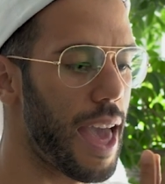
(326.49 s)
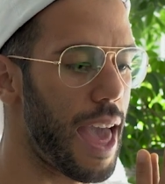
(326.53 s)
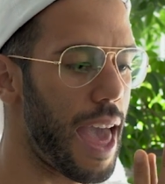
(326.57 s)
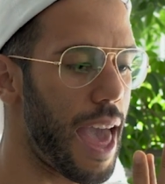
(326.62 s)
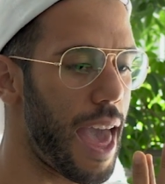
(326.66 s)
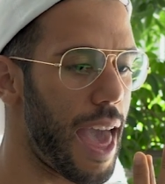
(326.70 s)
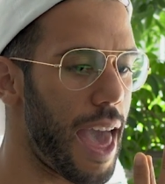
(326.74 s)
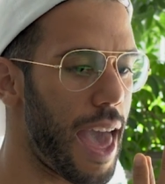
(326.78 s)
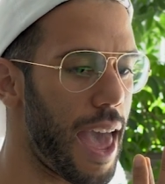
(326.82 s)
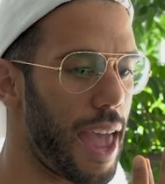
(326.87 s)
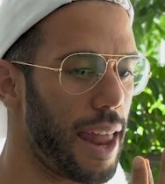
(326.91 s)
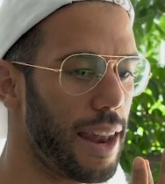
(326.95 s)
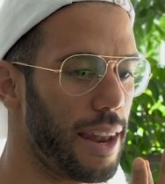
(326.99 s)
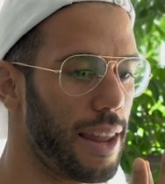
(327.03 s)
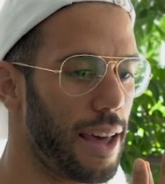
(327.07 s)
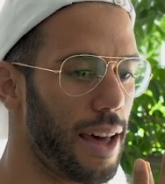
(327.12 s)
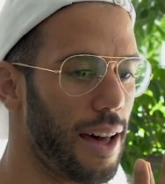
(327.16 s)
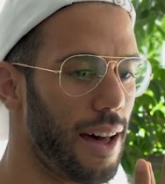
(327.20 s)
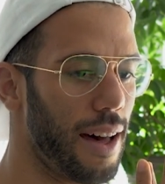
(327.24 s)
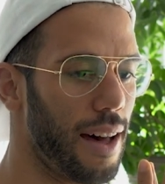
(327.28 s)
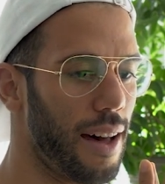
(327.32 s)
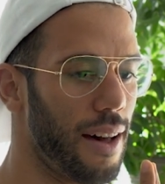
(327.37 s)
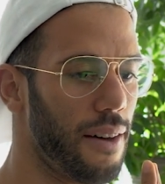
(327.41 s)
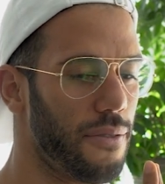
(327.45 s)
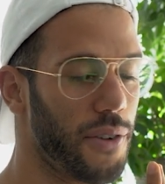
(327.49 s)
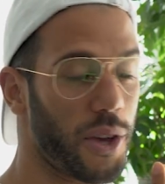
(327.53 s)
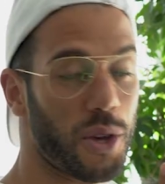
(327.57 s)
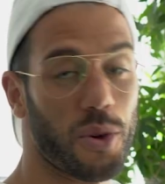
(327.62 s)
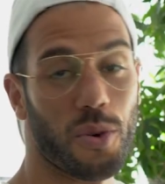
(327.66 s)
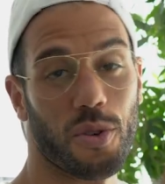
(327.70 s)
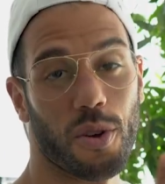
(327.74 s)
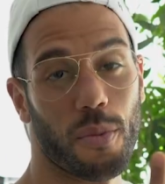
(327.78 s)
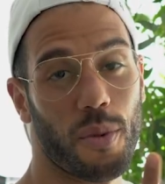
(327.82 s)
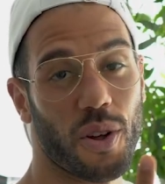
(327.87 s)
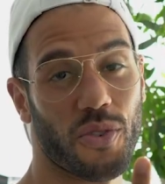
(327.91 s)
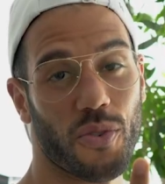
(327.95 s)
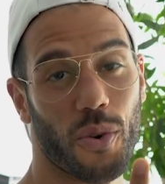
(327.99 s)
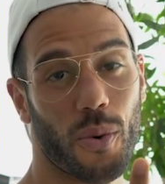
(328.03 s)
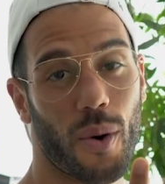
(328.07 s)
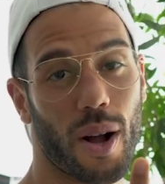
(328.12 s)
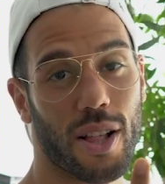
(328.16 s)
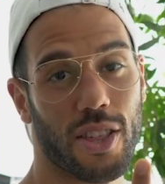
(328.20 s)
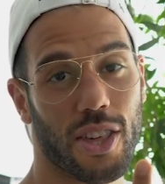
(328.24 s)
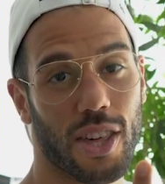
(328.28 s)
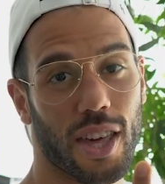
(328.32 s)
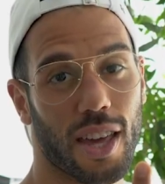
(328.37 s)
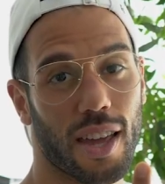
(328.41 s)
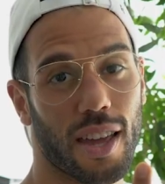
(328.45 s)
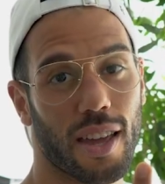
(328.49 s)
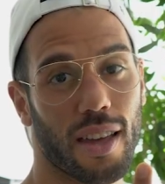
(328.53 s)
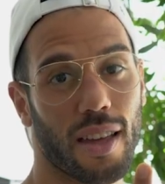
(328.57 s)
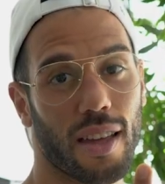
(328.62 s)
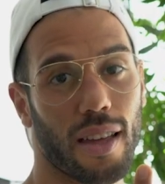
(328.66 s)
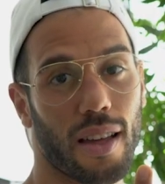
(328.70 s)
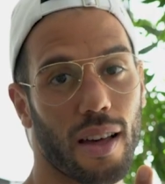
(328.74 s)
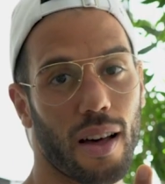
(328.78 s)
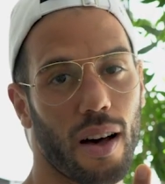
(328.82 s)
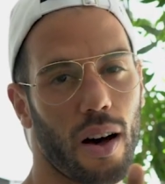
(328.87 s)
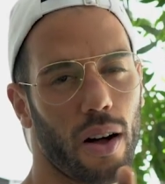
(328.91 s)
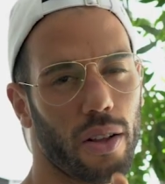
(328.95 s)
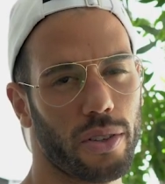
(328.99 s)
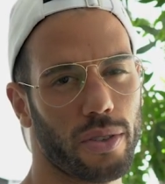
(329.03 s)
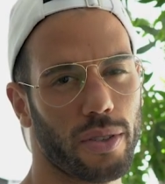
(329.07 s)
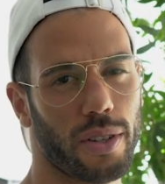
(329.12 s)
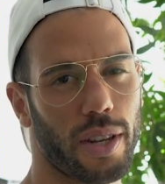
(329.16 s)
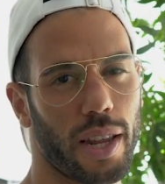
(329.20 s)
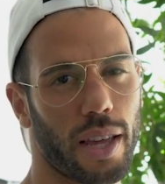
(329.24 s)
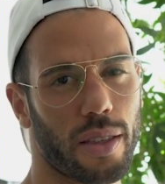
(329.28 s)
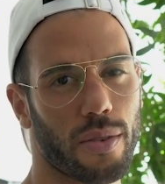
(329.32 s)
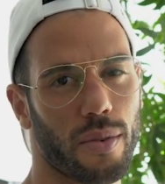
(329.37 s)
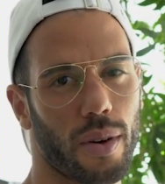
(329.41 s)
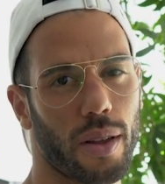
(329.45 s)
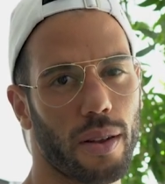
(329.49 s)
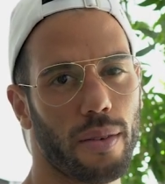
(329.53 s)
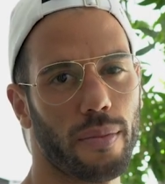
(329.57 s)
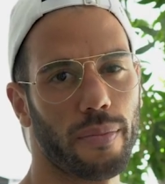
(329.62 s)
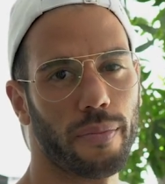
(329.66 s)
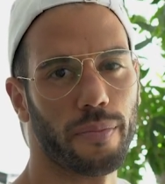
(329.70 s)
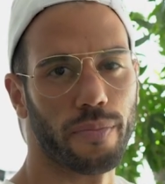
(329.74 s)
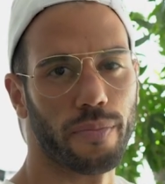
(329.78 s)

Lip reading: And thank you so much for watching. On to the next one.